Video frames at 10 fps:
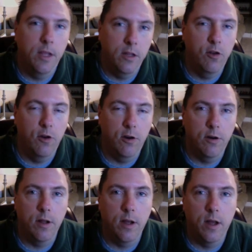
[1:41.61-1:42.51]
in
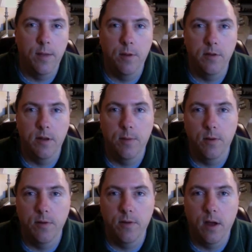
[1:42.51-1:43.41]
your
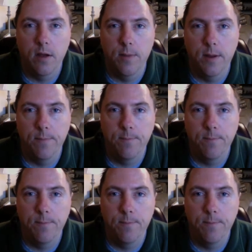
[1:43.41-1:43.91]
multimodal document.